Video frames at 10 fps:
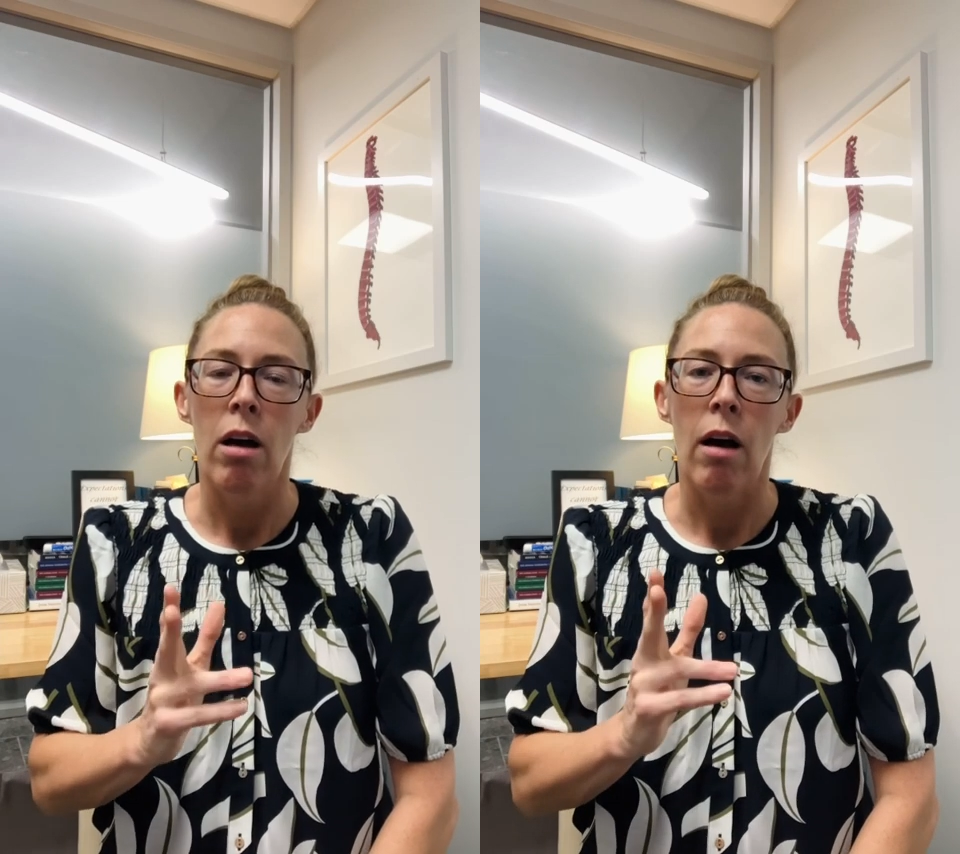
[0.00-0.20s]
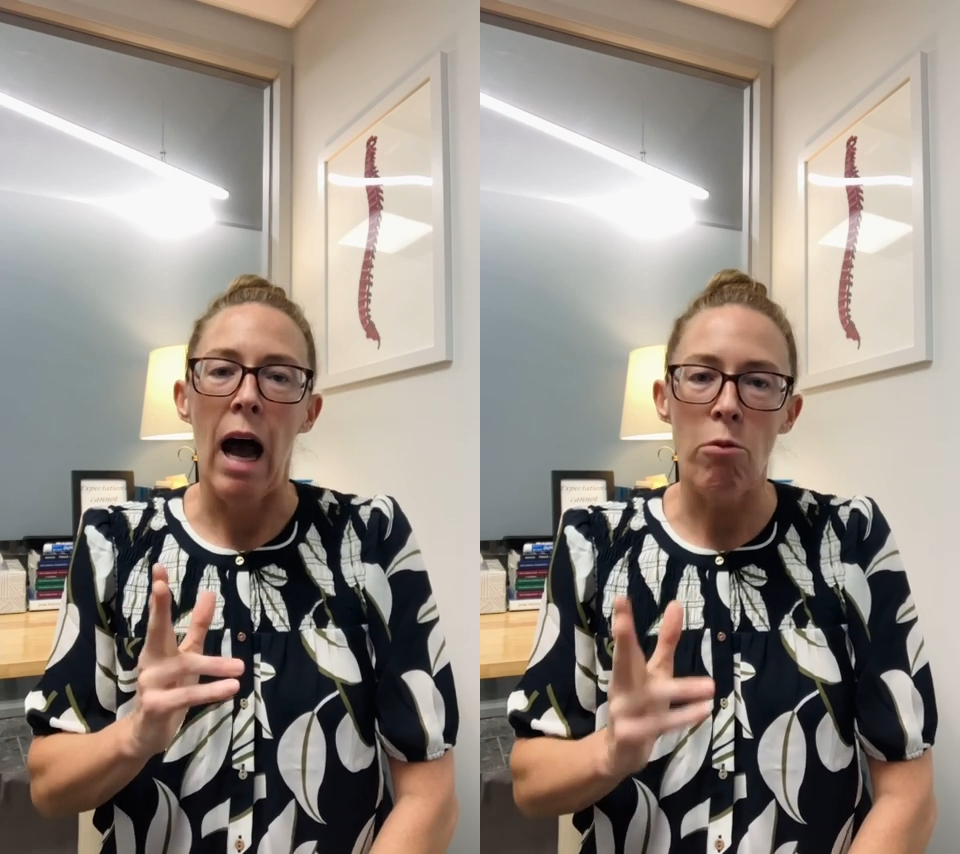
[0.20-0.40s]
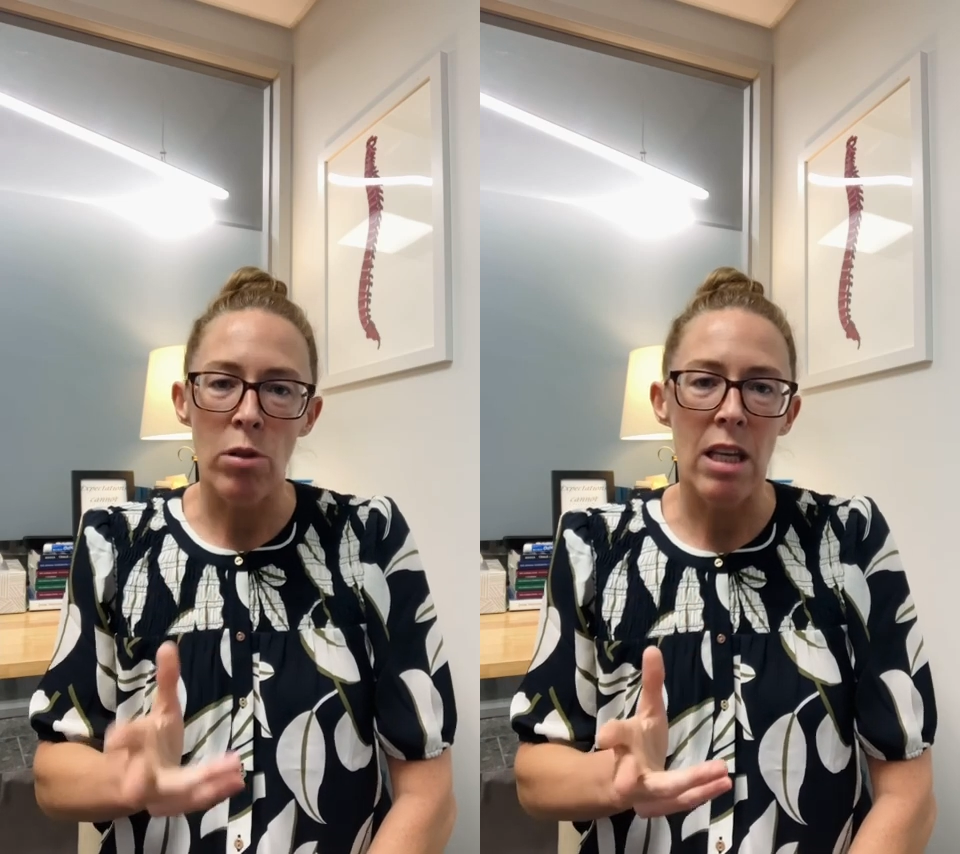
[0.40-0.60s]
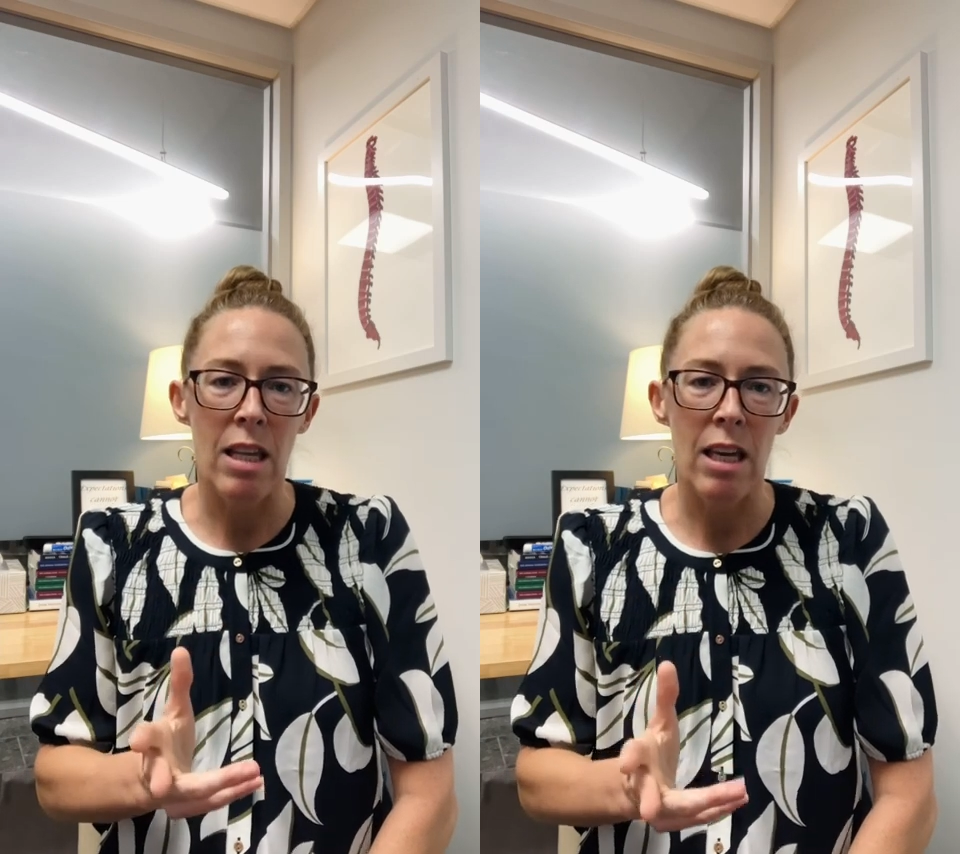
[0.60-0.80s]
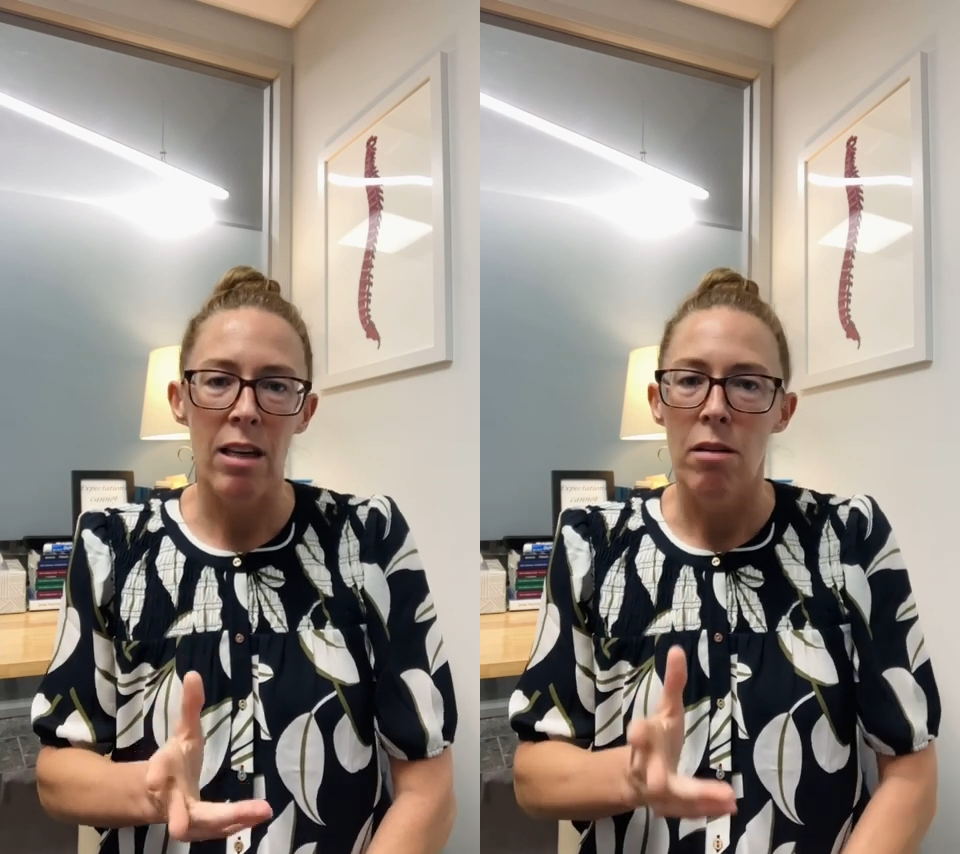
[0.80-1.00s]
I really
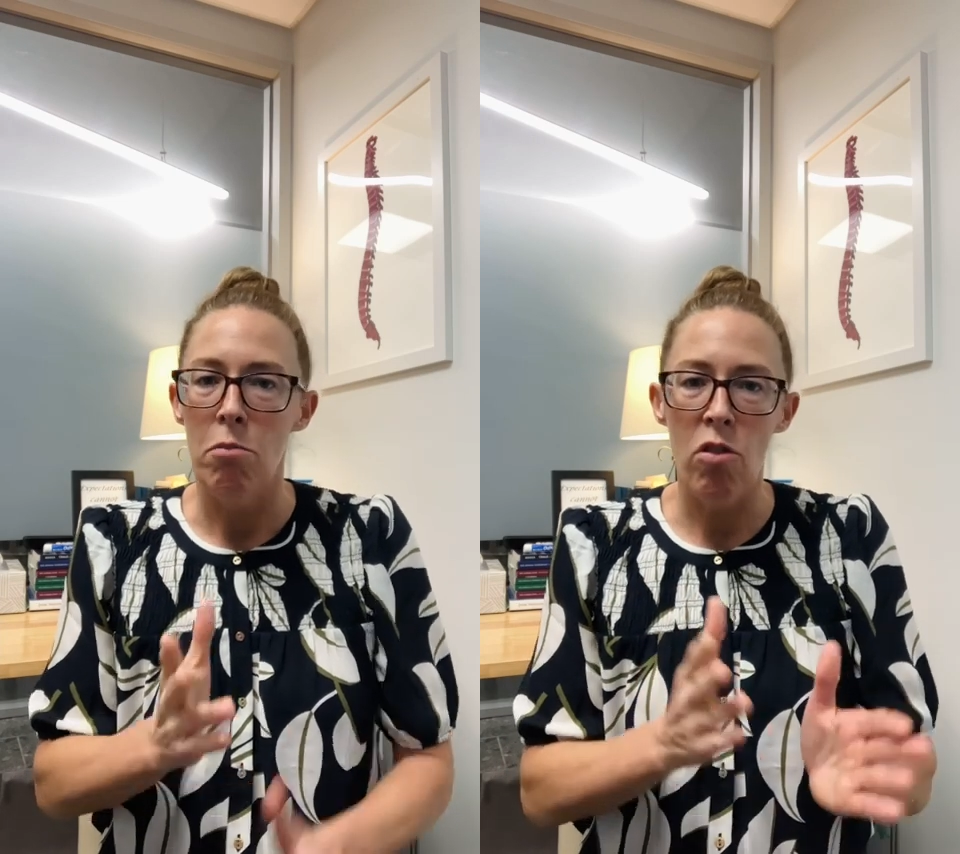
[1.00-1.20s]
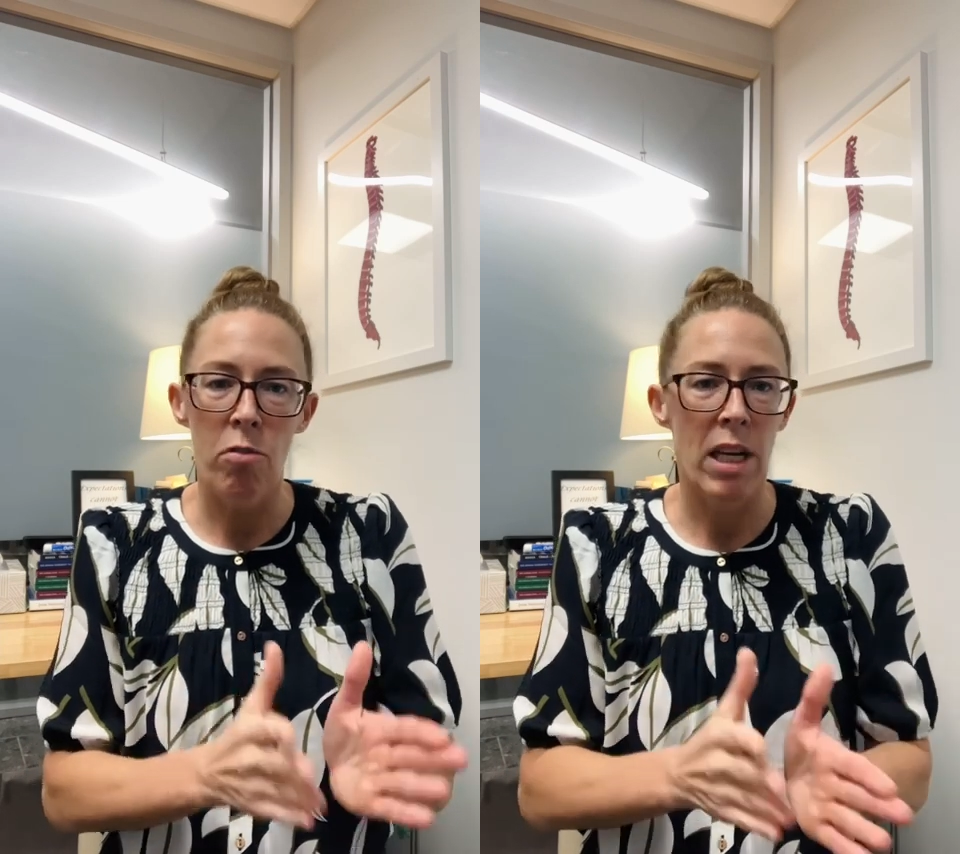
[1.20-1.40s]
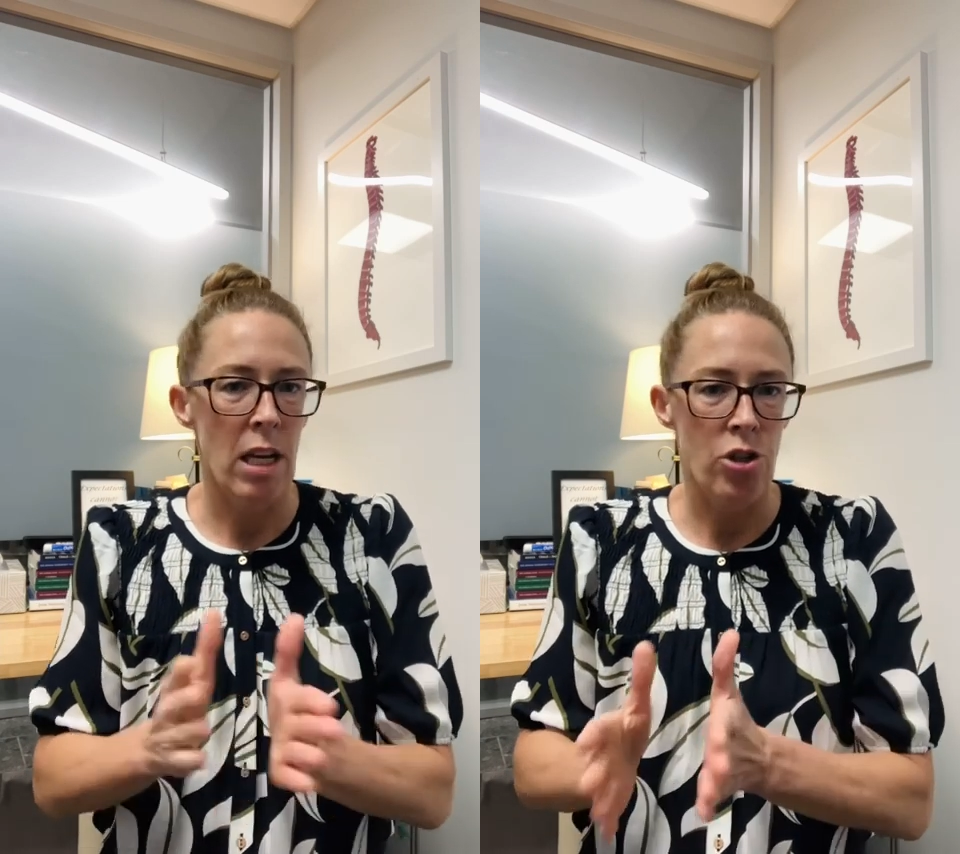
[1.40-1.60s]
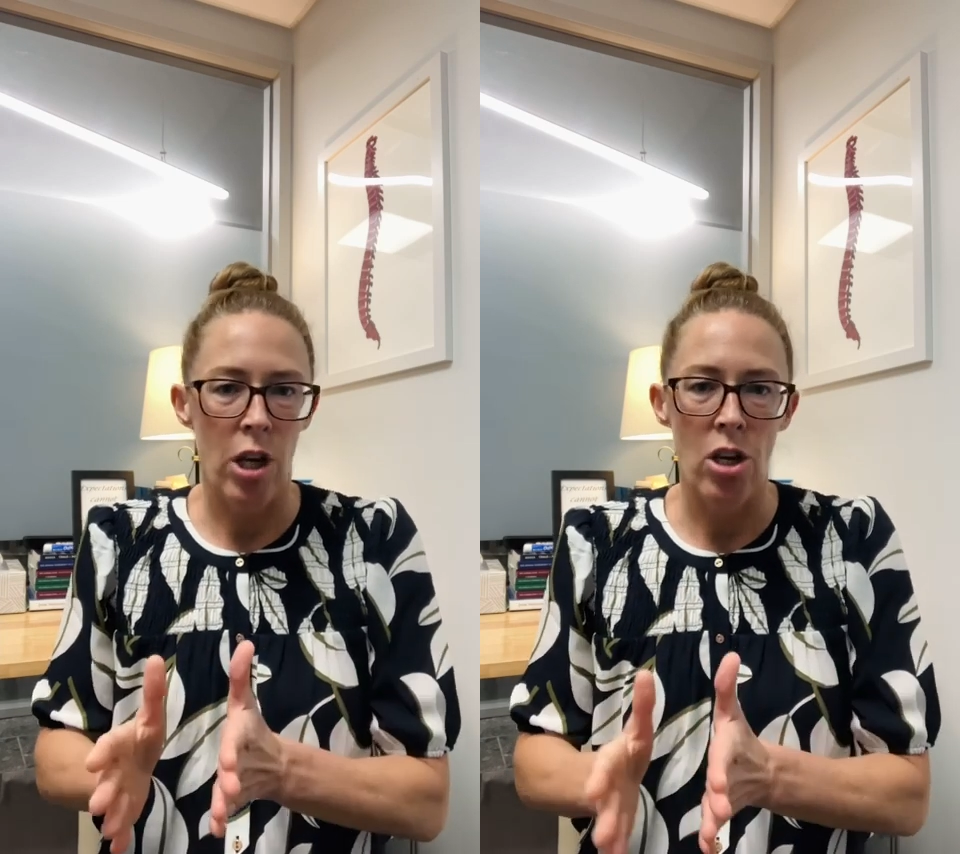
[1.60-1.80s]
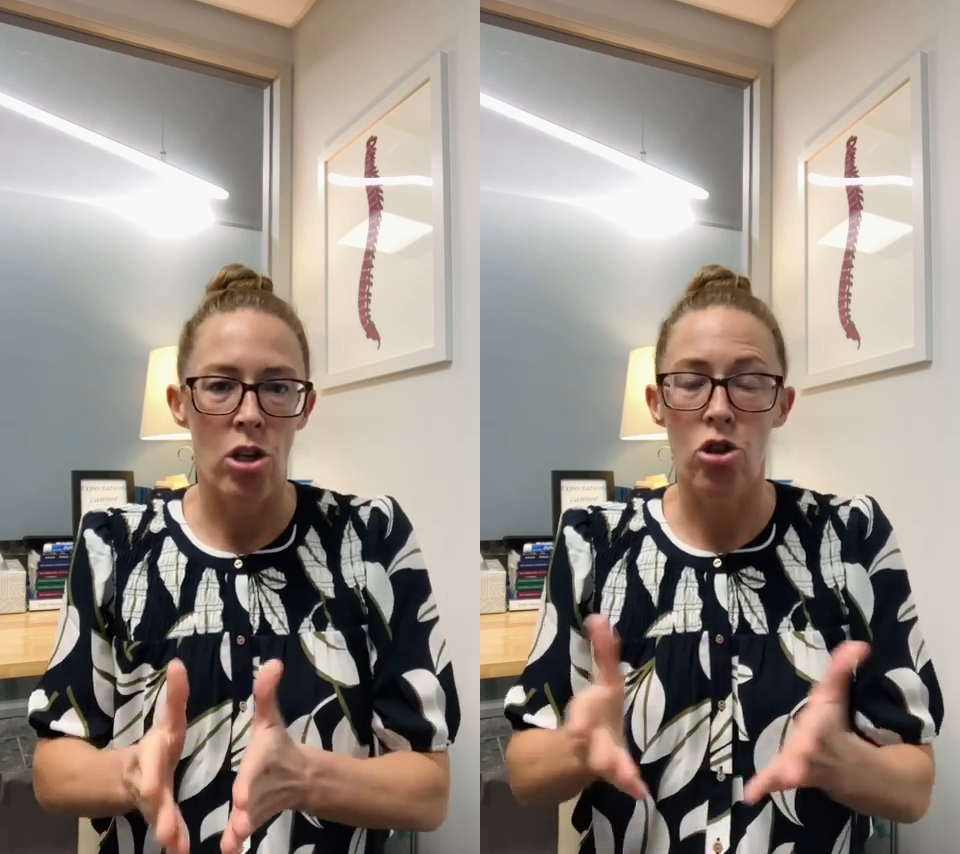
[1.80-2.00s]
think movement and education